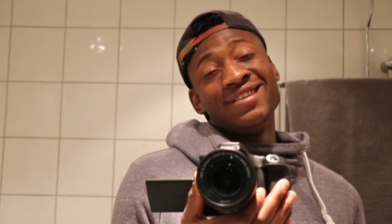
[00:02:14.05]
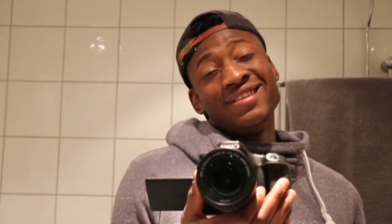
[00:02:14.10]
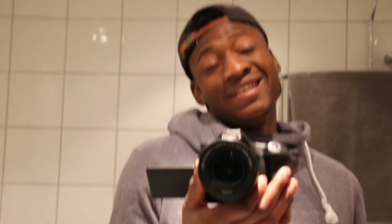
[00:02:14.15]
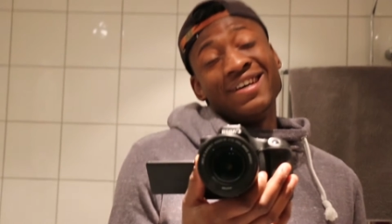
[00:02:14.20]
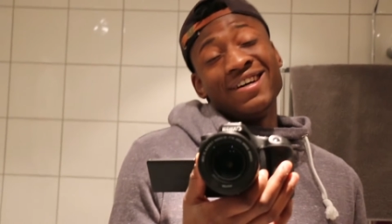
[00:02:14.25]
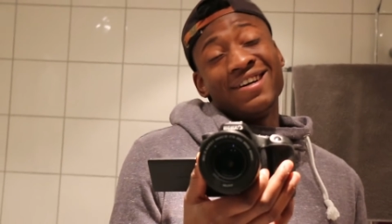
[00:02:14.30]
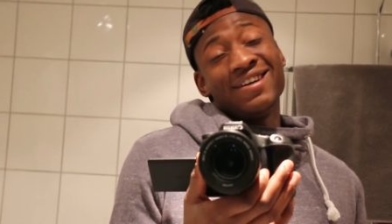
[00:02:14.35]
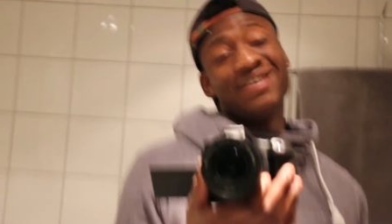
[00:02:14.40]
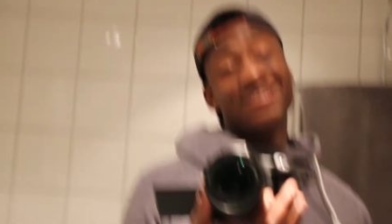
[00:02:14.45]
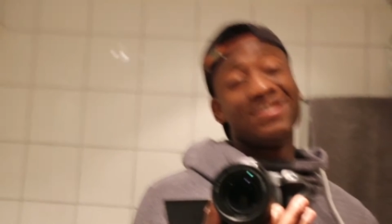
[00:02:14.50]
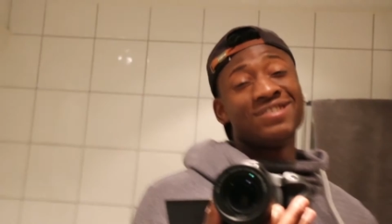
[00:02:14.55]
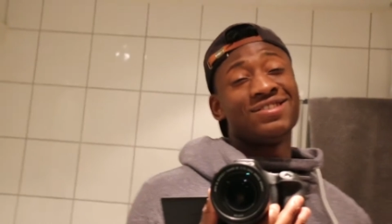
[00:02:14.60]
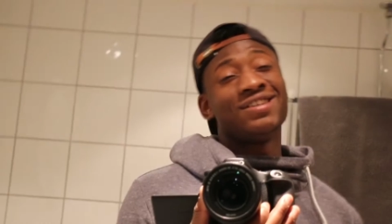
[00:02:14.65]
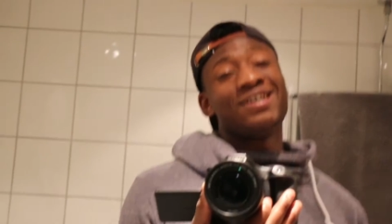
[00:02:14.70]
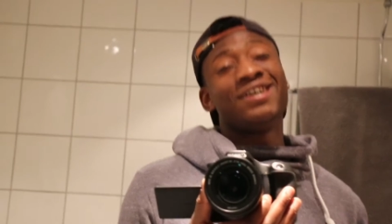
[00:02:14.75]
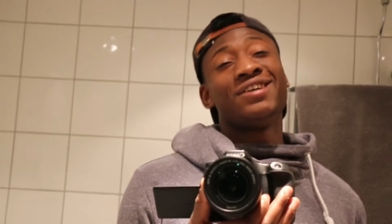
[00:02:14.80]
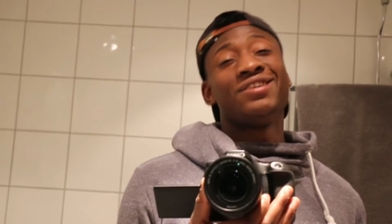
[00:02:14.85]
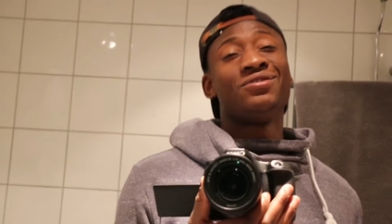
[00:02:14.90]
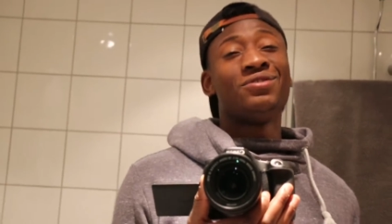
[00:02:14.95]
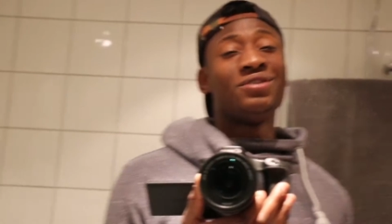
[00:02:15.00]
like, honestly,
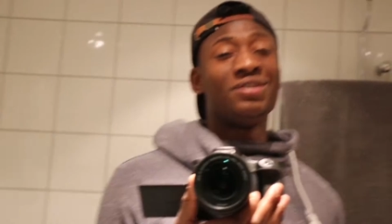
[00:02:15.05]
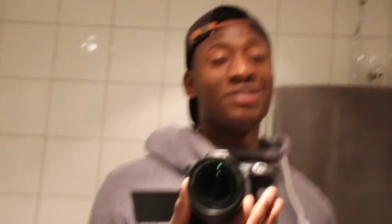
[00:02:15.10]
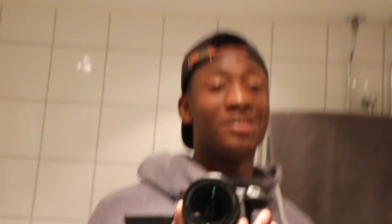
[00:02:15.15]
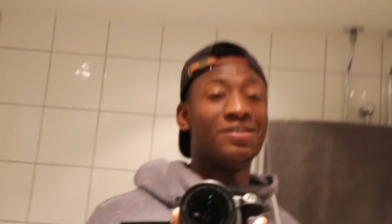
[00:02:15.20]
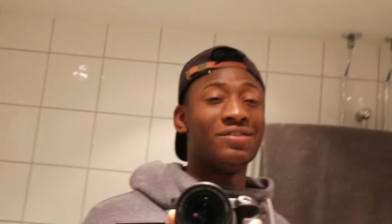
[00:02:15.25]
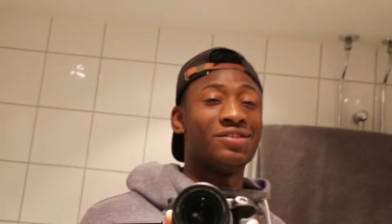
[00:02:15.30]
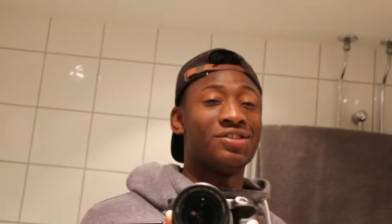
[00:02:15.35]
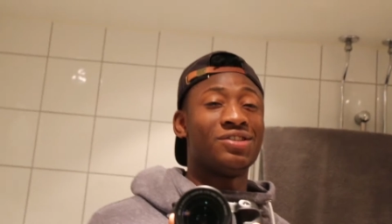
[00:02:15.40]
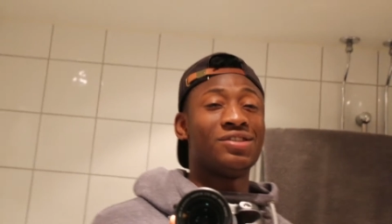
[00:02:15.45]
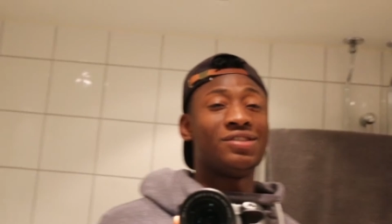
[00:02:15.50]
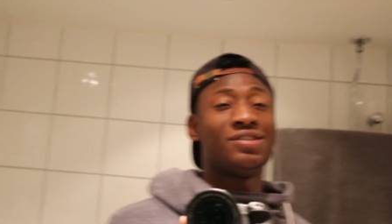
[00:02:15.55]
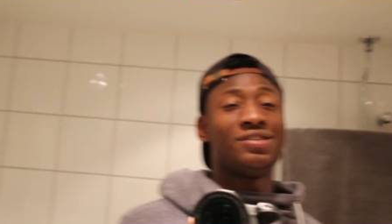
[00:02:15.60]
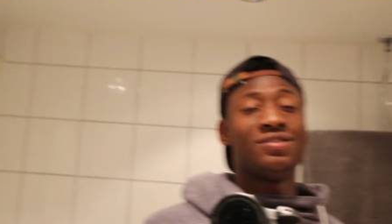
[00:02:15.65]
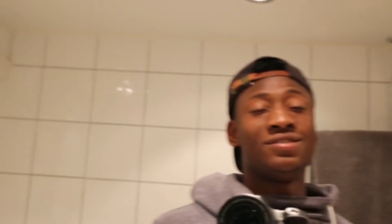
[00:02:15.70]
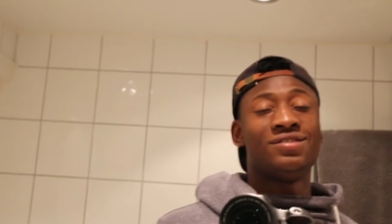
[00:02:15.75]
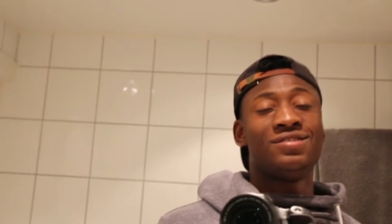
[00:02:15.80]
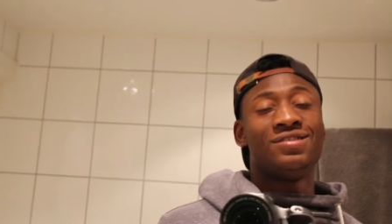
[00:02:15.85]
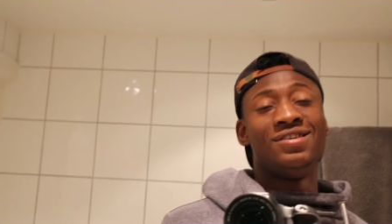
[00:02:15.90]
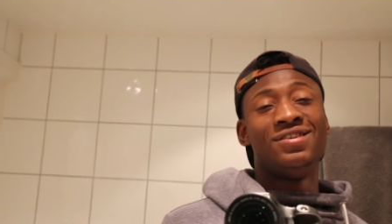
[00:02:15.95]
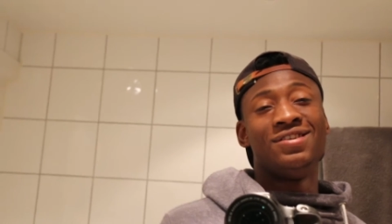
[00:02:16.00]
I don't really give a shit.
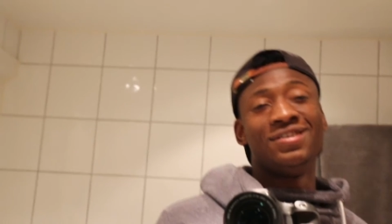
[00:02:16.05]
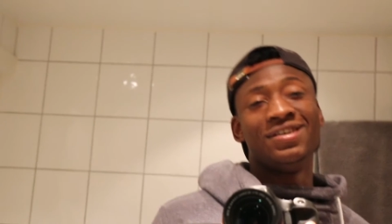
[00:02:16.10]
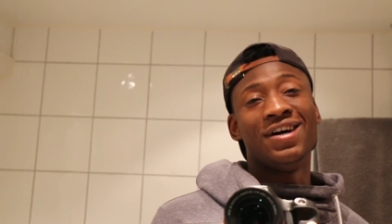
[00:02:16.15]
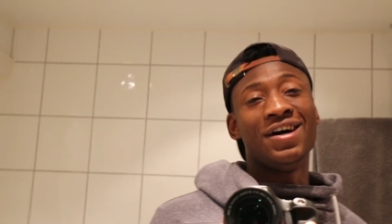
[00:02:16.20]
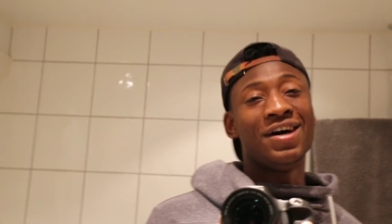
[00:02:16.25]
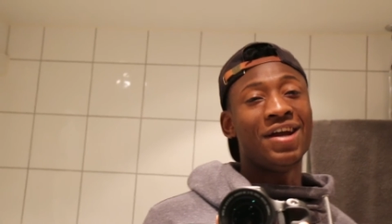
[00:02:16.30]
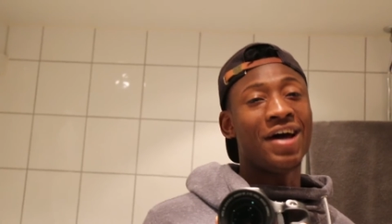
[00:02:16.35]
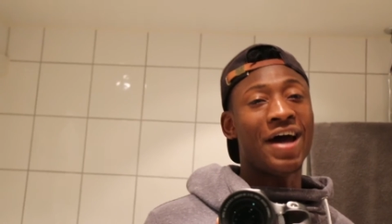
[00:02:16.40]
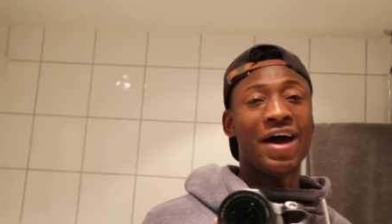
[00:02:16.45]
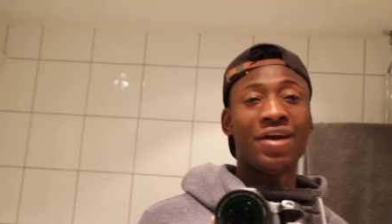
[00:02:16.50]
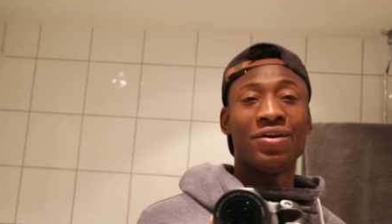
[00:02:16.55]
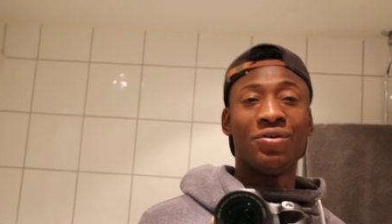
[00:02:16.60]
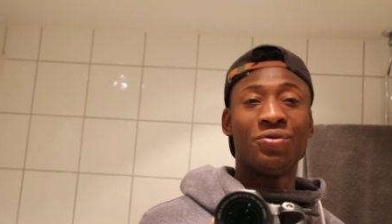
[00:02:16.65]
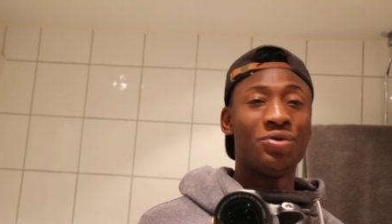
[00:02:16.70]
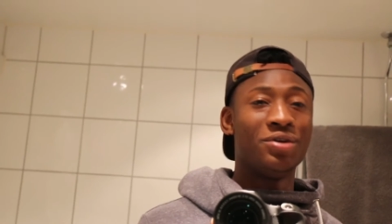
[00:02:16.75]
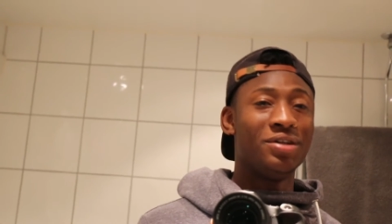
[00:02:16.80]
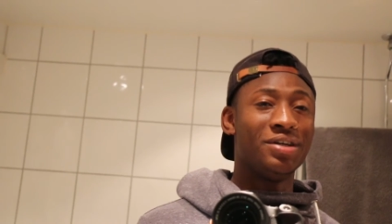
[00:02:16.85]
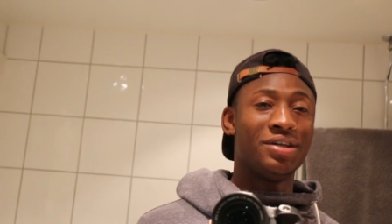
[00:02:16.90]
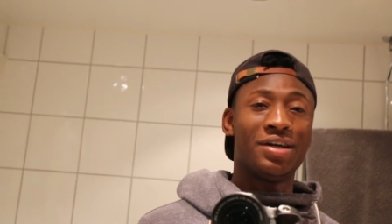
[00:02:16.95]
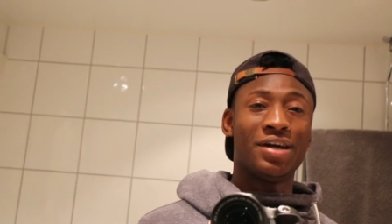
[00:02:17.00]
I don't
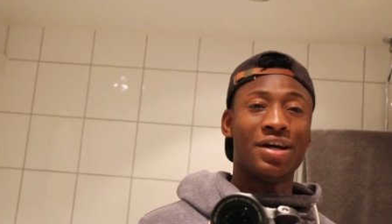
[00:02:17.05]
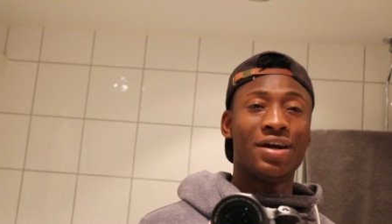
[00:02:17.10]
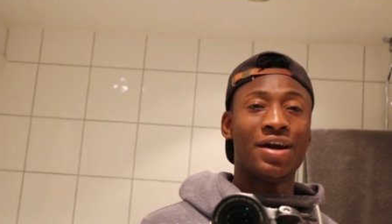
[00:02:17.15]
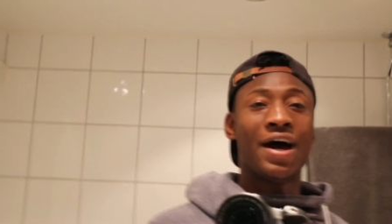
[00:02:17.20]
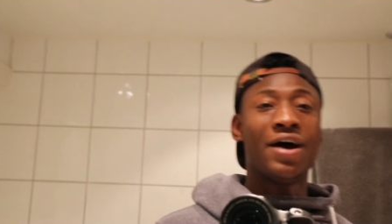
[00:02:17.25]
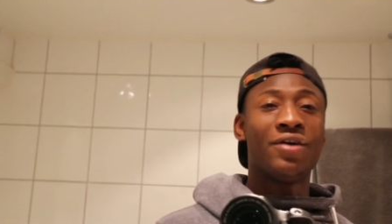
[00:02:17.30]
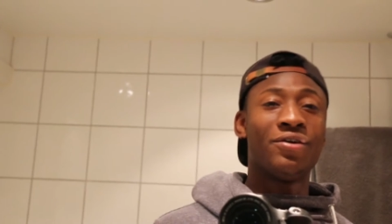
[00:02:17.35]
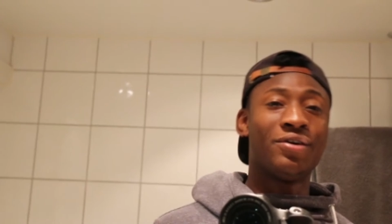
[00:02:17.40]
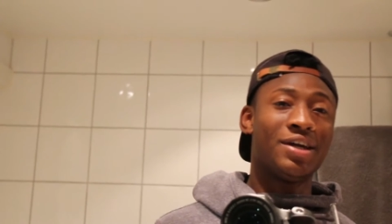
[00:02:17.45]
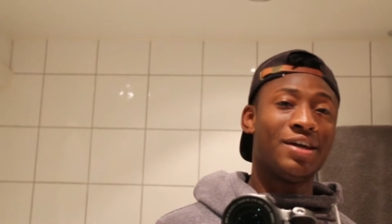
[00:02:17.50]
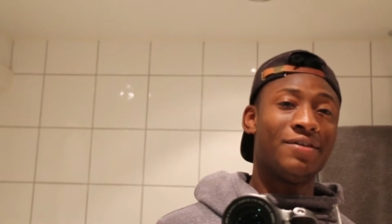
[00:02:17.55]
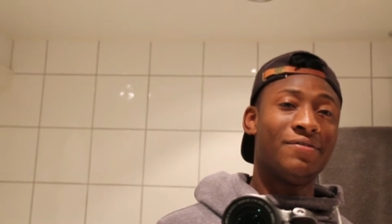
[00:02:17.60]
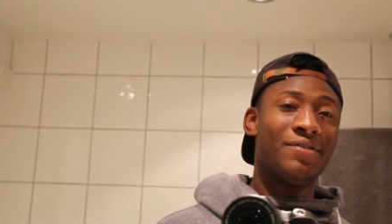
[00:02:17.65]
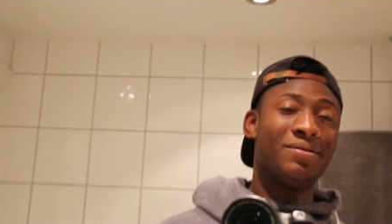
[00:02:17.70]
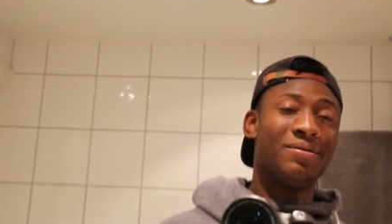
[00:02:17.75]
really care. I don't give